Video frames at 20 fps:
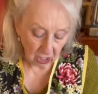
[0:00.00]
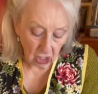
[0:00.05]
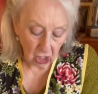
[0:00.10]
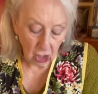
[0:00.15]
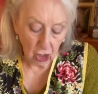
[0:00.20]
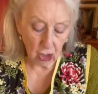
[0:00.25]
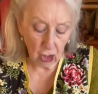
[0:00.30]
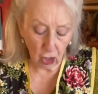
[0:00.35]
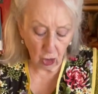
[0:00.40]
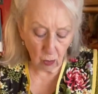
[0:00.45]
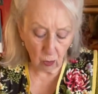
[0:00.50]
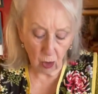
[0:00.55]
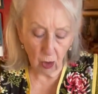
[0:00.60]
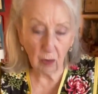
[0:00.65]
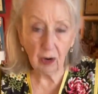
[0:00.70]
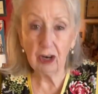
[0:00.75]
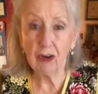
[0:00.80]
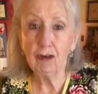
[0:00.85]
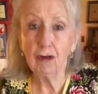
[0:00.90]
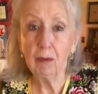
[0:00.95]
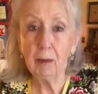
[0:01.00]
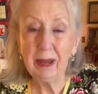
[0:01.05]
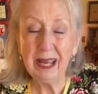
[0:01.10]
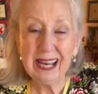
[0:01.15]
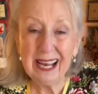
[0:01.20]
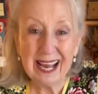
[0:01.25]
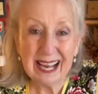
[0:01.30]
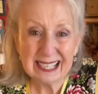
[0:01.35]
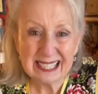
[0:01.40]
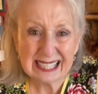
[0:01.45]
You want it to
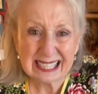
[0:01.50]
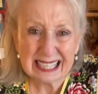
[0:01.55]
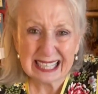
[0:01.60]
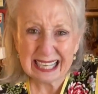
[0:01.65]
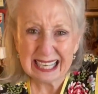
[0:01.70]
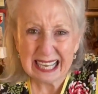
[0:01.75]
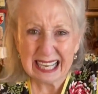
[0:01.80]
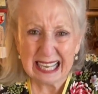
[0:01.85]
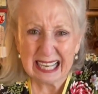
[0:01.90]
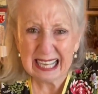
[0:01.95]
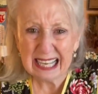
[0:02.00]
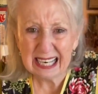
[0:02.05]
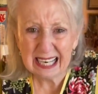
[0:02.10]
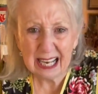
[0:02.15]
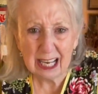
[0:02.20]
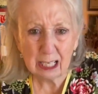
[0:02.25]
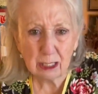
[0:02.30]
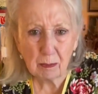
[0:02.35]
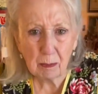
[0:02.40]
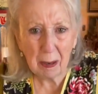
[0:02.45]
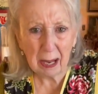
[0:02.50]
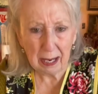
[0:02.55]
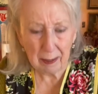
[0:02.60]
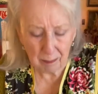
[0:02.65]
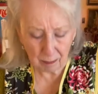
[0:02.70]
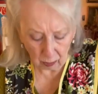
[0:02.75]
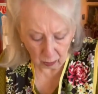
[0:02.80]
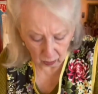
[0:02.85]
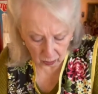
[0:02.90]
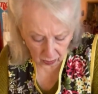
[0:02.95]
be as thin as
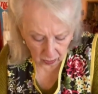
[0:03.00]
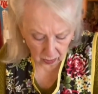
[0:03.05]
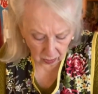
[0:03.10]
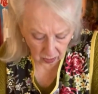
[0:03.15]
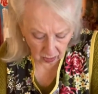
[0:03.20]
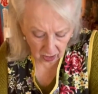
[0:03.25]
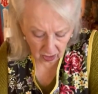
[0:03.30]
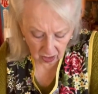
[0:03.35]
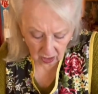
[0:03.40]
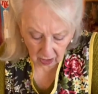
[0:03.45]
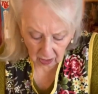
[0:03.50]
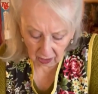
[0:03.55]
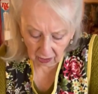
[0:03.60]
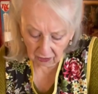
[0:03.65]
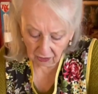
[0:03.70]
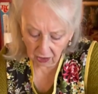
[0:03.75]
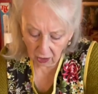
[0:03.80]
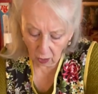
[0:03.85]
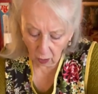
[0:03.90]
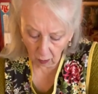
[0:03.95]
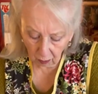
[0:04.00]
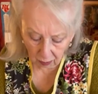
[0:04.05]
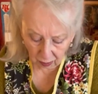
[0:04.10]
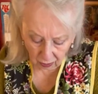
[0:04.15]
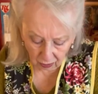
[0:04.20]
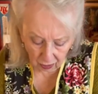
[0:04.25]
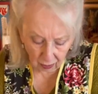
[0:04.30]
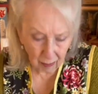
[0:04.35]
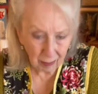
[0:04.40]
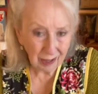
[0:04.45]
paper. Don't
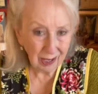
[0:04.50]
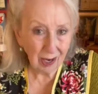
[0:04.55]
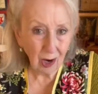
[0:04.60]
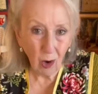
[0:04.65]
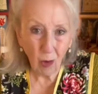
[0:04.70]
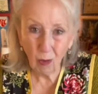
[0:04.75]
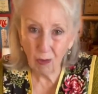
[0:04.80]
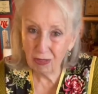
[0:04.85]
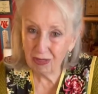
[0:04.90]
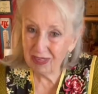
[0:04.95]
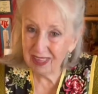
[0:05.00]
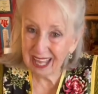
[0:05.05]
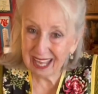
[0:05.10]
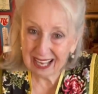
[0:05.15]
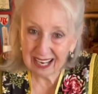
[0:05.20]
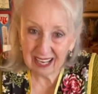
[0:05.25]
put a big old thick